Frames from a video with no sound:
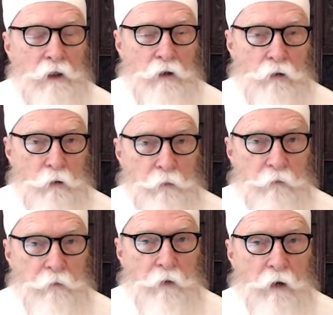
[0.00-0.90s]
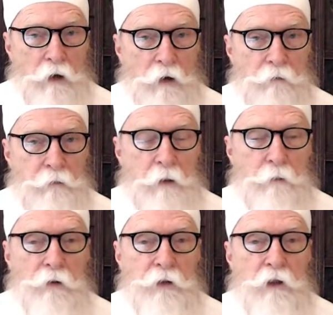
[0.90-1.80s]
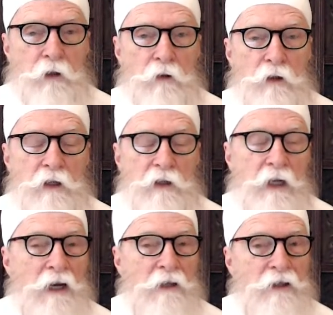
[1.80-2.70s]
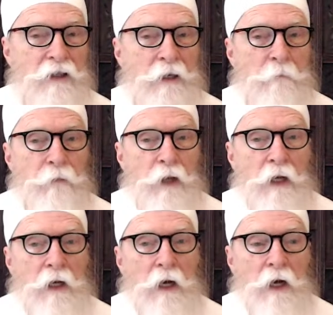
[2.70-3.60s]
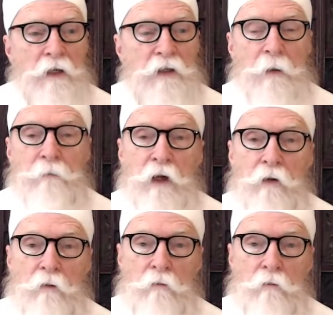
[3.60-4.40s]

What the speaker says: group of people to discuss something